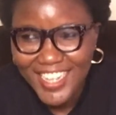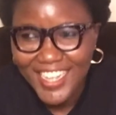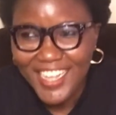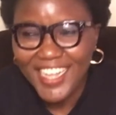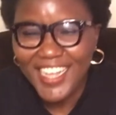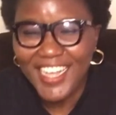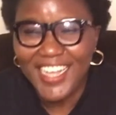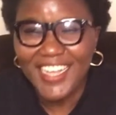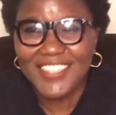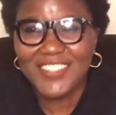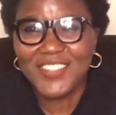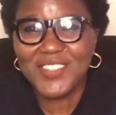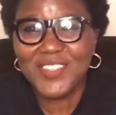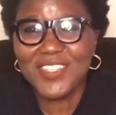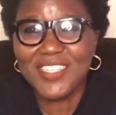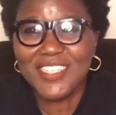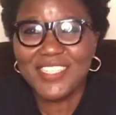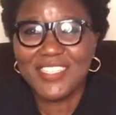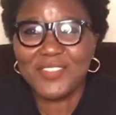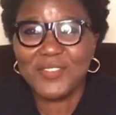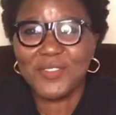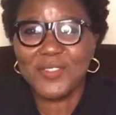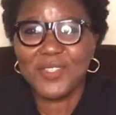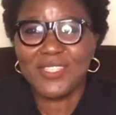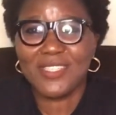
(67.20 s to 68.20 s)
Actually,
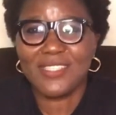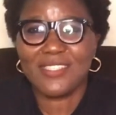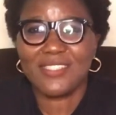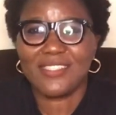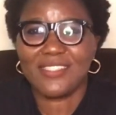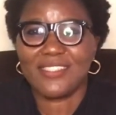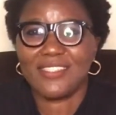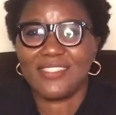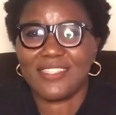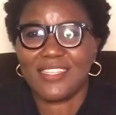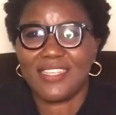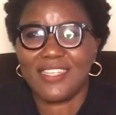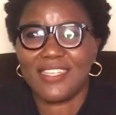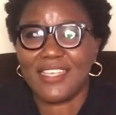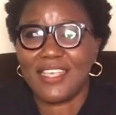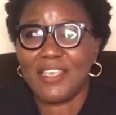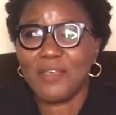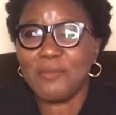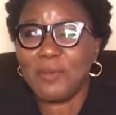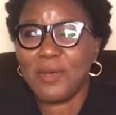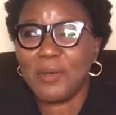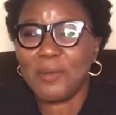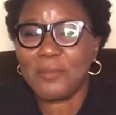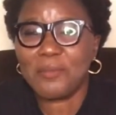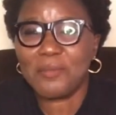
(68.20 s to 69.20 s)
this came
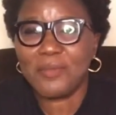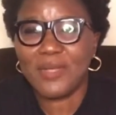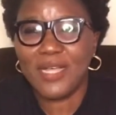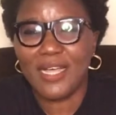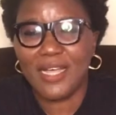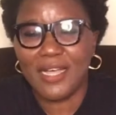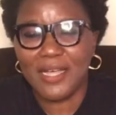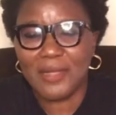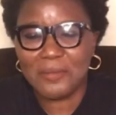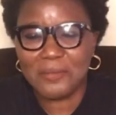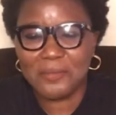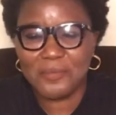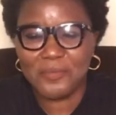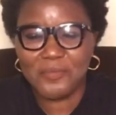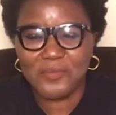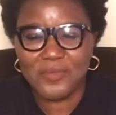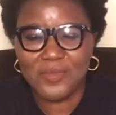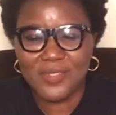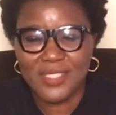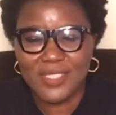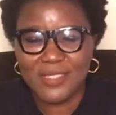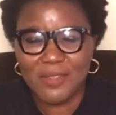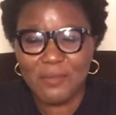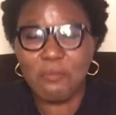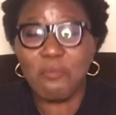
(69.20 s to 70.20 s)
up
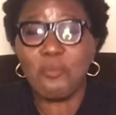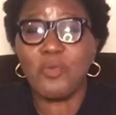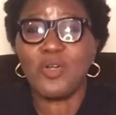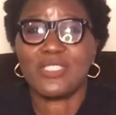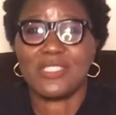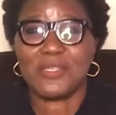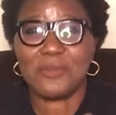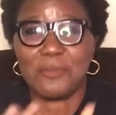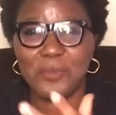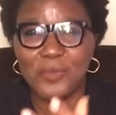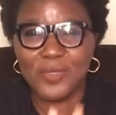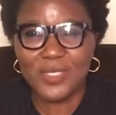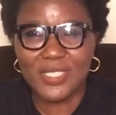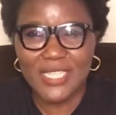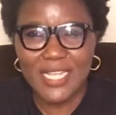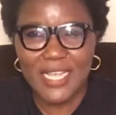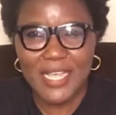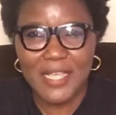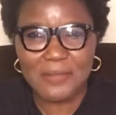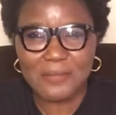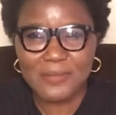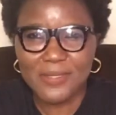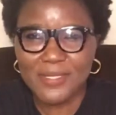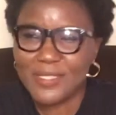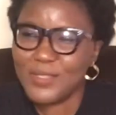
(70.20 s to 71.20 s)
multiple
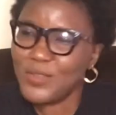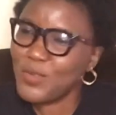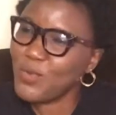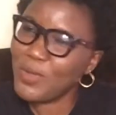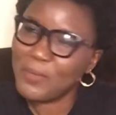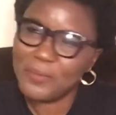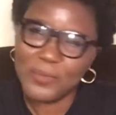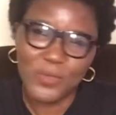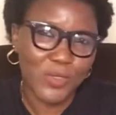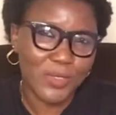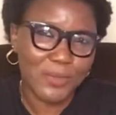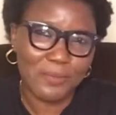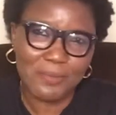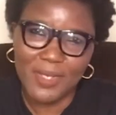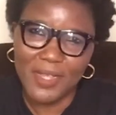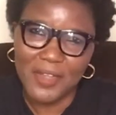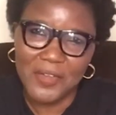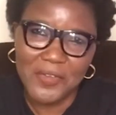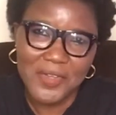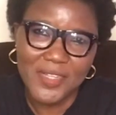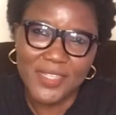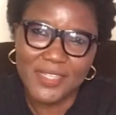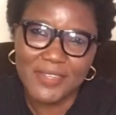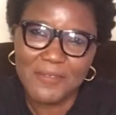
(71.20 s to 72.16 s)
times. No, I'm not married.